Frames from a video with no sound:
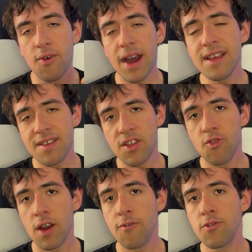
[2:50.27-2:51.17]
Now, I decided
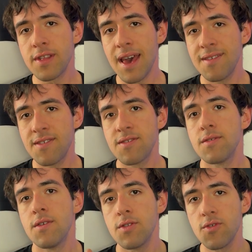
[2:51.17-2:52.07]
to run a few
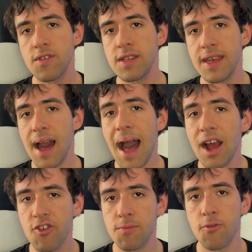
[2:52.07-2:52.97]
tests to see the
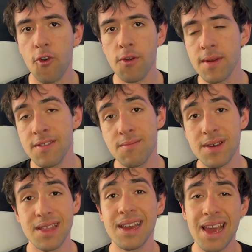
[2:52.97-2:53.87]
actual performance,
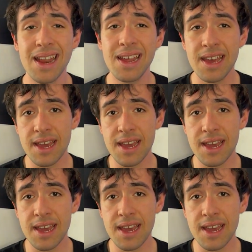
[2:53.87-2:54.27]
but again,